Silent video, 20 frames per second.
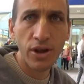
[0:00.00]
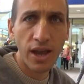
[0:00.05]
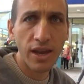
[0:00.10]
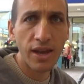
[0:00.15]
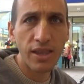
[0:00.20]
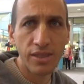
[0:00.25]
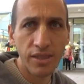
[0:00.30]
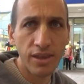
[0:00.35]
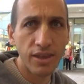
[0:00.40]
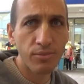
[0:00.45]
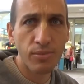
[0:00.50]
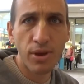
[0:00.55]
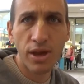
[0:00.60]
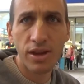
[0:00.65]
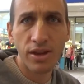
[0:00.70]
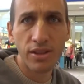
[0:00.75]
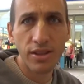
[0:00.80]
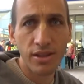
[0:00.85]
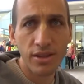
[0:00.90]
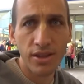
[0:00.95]
anything
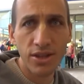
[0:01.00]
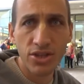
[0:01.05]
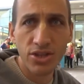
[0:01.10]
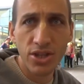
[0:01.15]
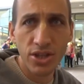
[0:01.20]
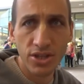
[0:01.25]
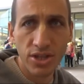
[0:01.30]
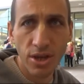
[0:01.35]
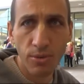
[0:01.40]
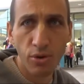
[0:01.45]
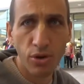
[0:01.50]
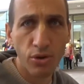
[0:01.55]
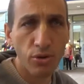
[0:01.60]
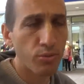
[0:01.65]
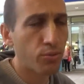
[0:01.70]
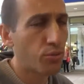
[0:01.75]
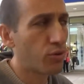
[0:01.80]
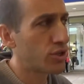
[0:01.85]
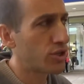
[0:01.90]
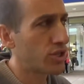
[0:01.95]
better than this that someone
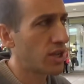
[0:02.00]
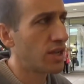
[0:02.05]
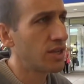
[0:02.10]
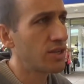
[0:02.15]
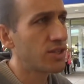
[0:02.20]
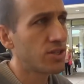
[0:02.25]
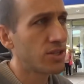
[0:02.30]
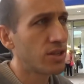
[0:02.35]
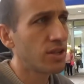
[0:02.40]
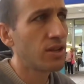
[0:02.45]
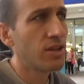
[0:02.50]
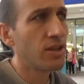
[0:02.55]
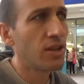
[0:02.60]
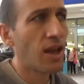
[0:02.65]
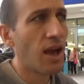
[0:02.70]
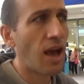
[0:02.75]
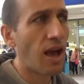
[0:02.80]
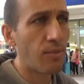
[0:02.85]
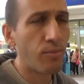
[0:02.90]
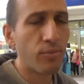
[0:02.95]
would present,
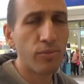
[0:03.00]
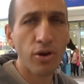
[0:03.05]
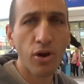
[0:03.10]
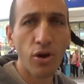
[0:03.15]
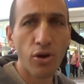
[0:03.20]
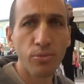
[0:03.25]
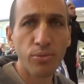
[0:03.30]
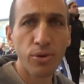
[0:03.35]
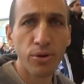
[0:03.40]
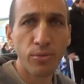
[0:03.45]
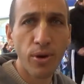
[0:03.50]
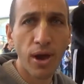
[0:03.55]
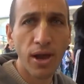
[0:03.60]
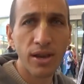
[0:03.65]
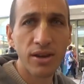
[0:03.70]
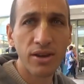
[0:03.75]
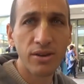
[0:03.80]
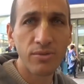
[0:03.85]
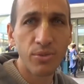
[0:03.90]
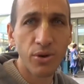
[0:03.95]
I'm an
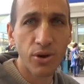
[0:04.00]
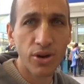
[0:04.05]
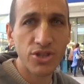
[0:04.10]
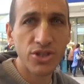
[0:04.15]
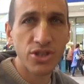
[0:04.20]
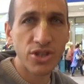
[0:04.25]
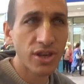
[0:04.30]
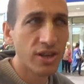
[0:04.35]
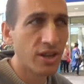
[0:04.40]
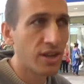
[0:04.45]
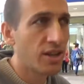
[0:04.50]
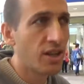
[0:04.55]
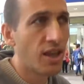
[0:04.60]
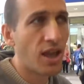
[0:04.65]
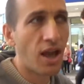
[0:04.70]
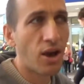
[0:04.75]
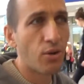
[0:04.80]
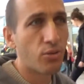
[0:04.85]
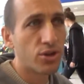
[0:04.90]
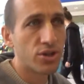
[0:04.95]
open-minded person.
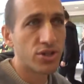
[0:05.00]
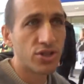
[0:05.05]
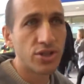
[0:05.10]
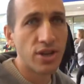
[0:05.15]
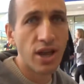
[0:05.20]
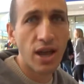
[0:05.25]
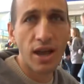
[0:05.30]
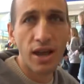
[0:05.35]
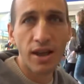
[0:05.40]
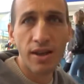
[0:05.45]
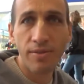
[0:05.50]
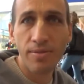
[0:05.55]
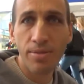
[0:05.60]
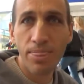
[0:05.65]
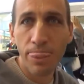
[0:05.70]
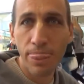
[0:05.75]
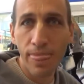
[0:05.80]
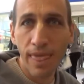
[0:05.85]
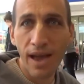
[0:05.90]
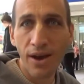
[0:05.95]
But that hasn't
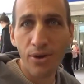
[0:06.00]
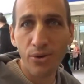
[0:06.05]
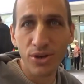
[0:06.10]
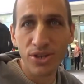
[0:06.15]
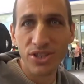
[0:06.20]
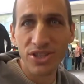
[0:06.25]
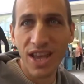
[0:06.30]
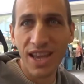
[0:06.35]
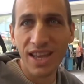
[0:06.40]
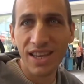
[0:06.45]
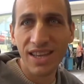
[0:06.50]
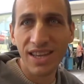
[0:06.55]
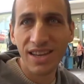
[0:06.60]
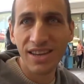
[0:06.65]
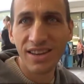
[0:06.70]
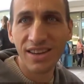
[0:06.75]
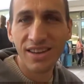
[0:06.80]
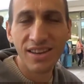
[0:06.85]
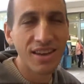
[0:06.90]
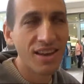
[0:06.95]
happened. I would take it,
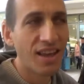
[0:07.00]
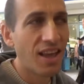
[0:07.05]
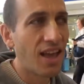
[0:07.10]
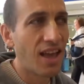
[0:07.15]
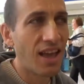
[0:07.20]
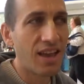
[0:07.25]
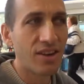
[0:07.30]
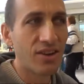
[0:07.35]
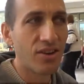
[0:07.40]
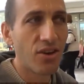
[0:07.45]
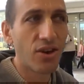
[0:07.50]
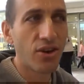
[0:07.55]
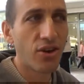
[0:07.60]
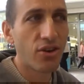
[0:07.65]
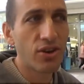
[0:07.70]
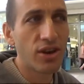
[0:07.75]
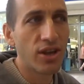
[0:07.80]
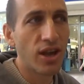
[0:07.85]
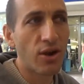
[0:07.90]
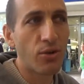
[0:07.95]
and not
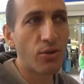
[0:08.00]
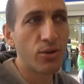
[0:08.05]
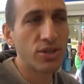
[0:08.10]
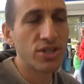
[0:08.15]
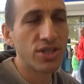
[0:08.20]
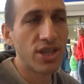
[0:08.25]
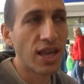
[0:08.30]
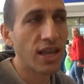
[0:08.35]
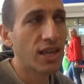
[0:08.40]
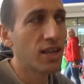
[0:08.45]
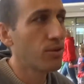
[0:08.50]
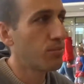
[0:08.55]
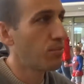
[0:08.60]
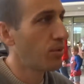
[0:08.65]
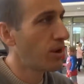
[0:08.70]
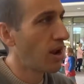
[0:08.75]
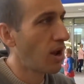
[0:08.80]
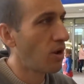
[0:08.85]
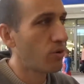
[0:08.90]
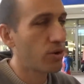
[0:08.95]
only I would take it,
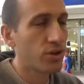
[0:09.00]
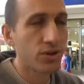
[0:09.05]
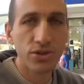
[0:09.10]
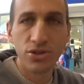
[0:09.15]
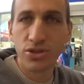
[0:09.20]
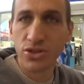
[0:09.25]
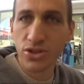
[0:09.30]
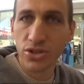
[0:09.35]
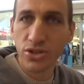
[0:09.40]
but I would